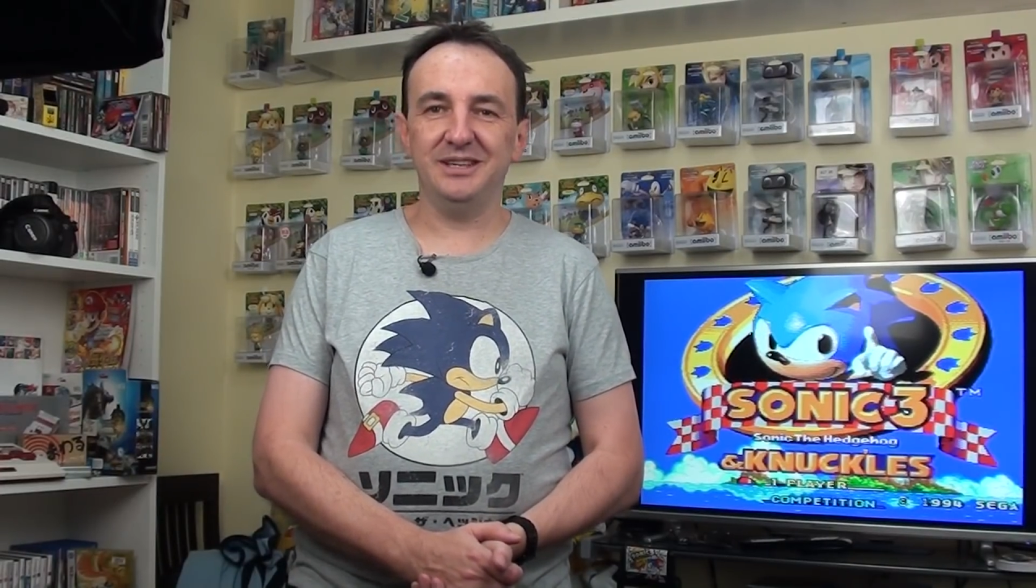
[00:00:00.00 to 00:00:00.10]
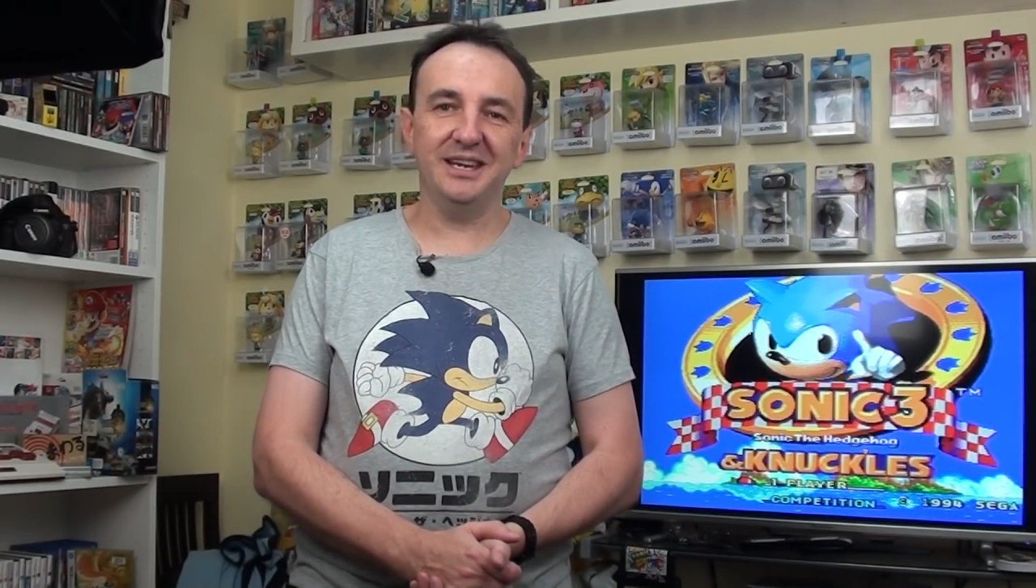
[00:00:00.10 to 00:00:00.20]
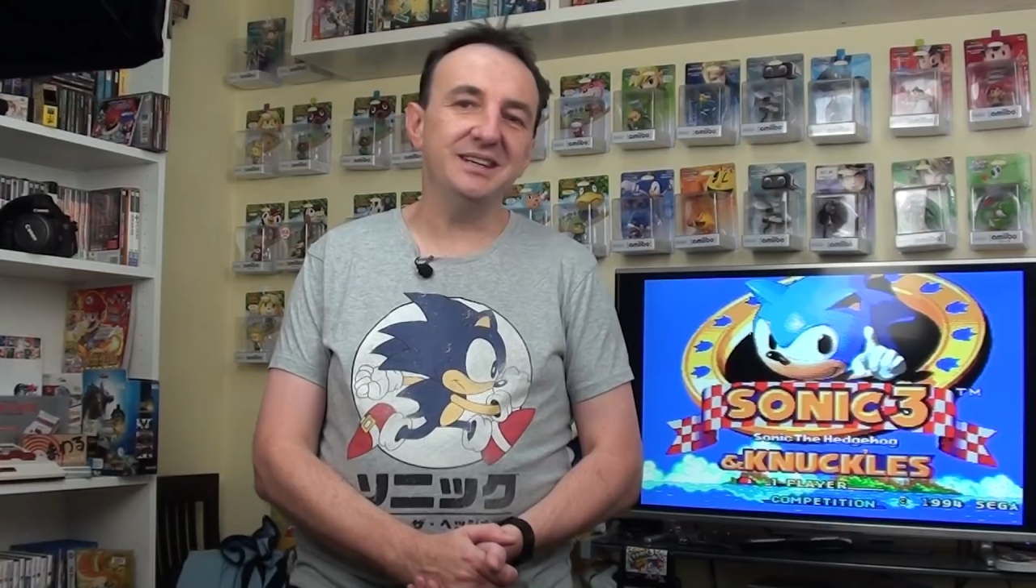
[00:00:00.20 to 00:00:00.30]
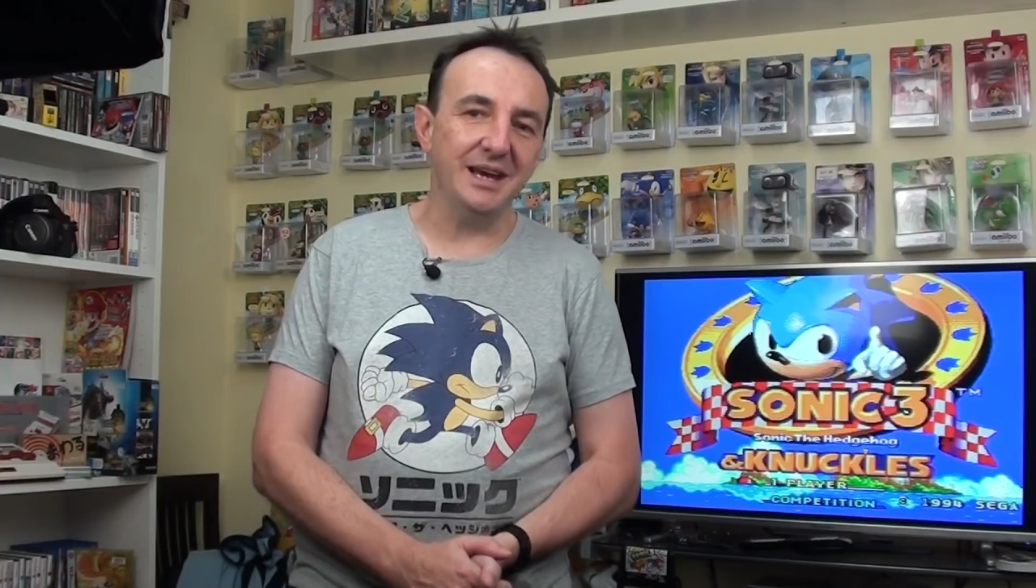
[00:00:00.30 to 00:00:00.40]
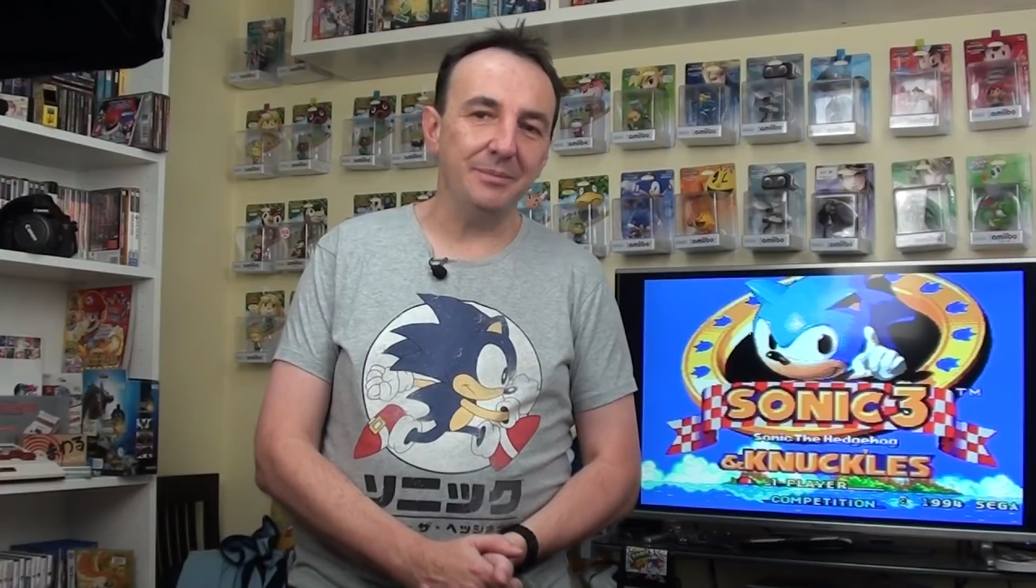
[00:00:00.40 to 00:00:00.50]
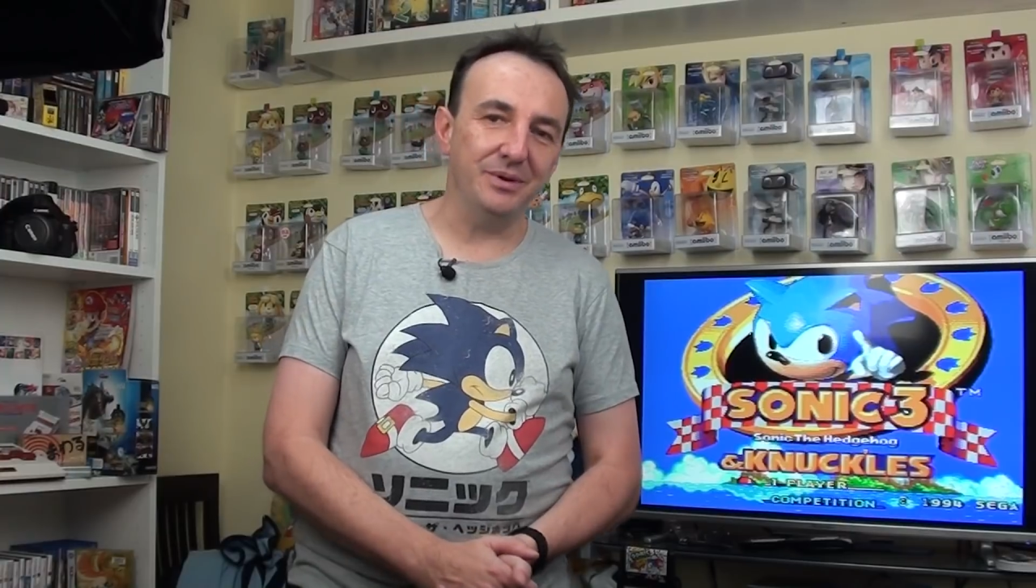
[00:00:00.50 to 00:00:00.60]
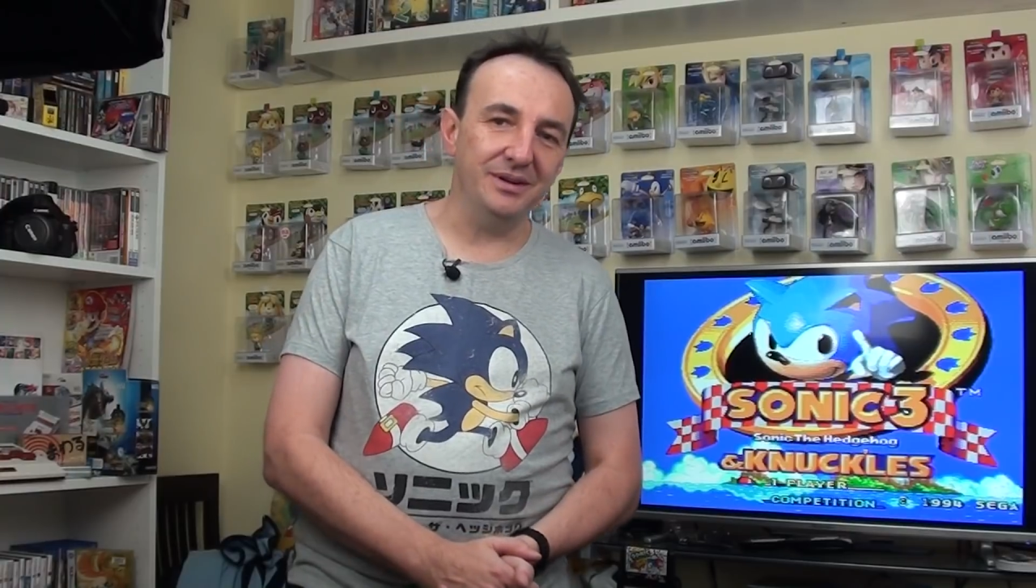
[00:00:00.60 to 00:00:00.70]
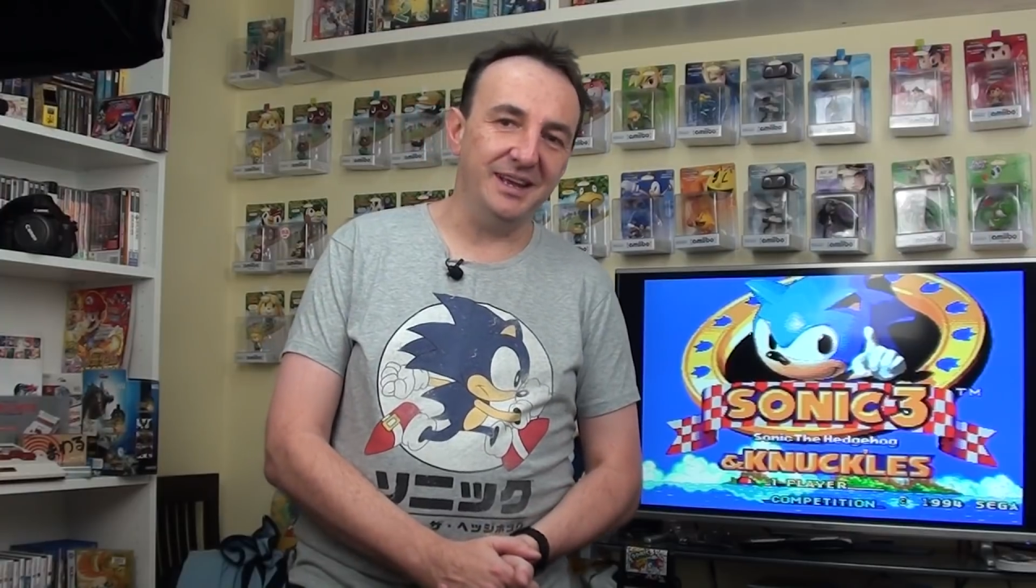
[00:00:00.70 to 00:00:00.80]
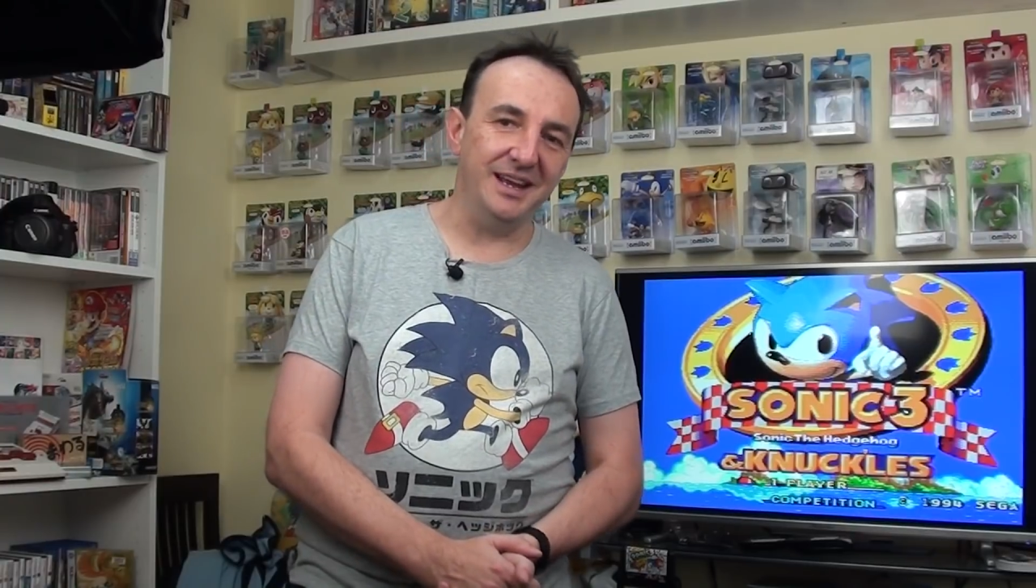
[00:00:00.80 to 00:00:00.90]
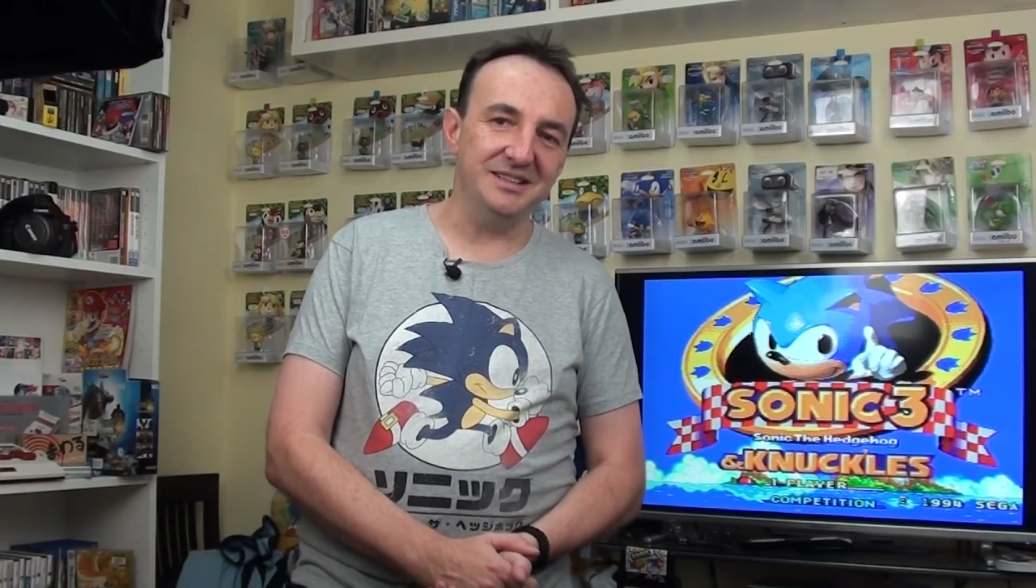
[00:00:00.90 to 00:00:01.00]
kidnap
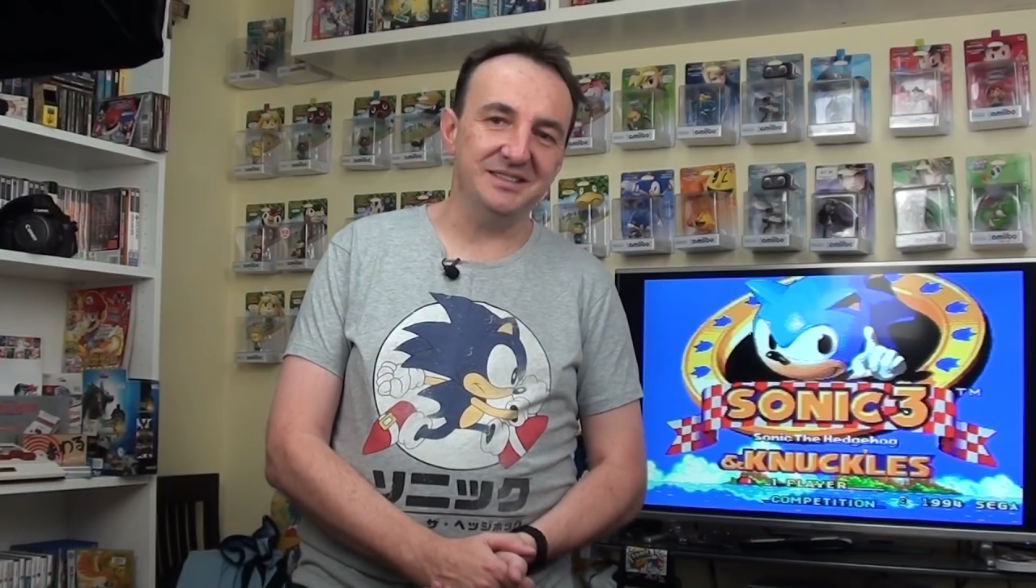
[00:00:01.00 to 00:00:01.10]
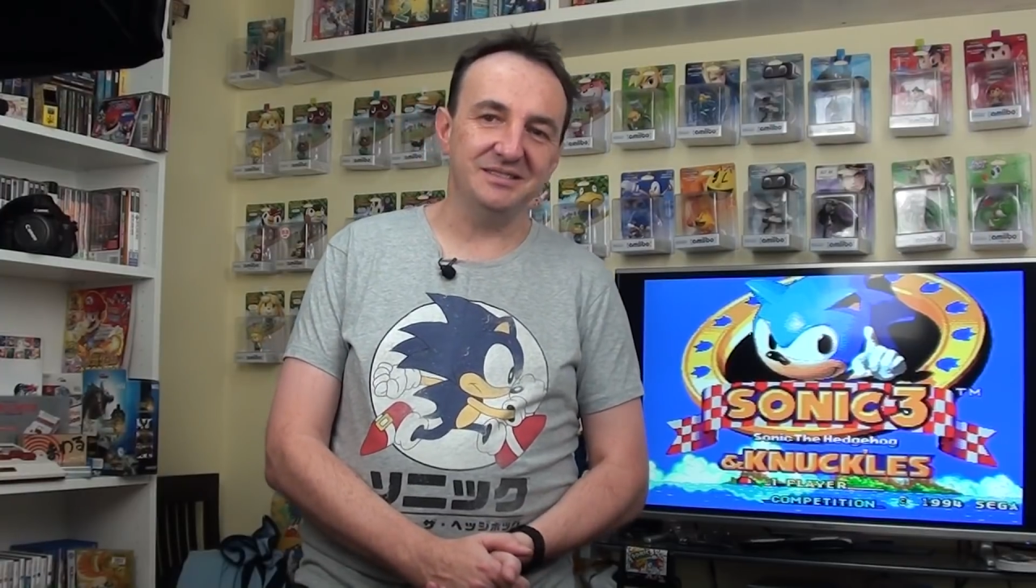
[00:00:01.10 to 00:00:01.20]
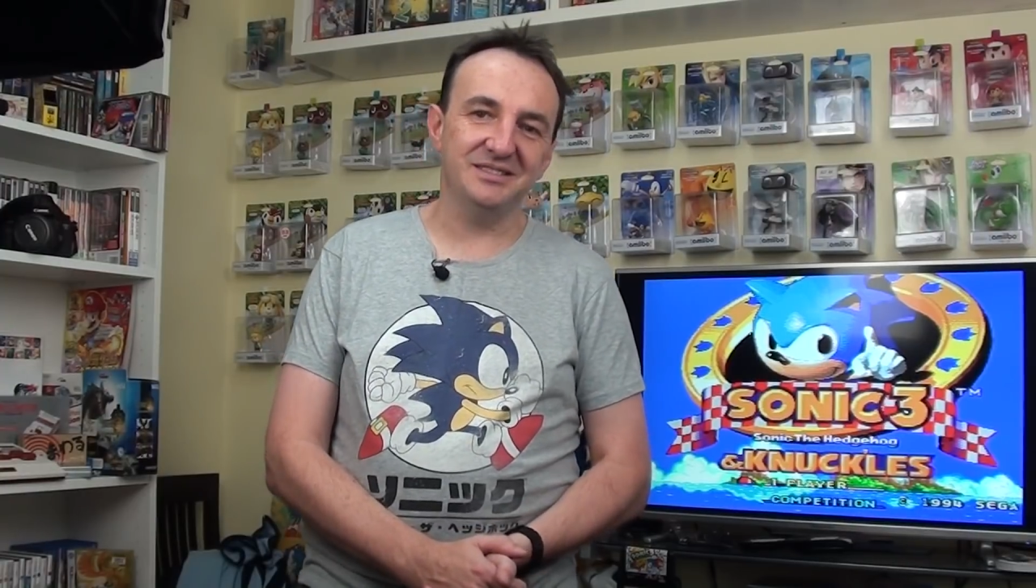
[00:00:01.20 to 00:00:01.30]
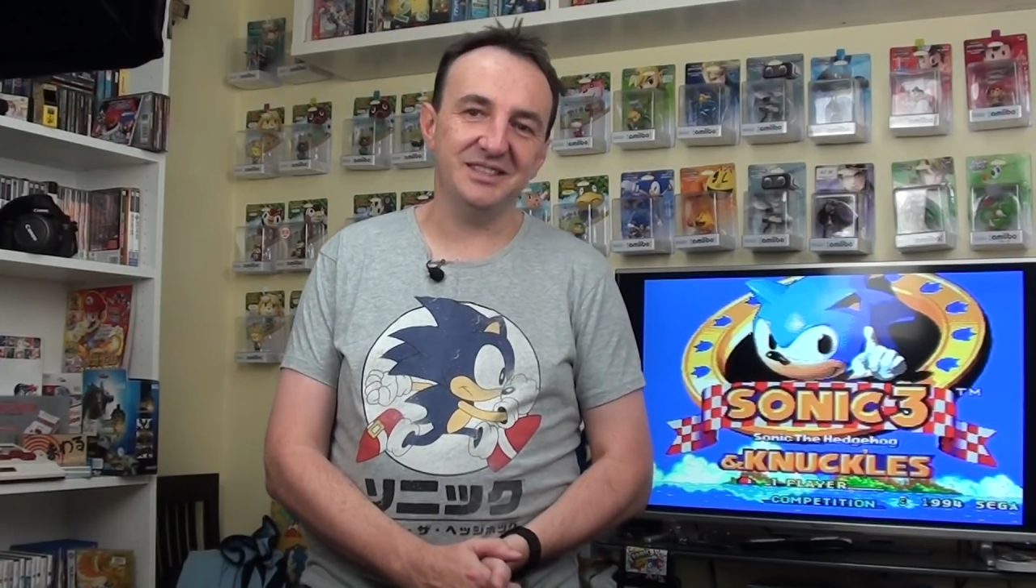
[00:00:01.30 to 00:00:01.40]
it and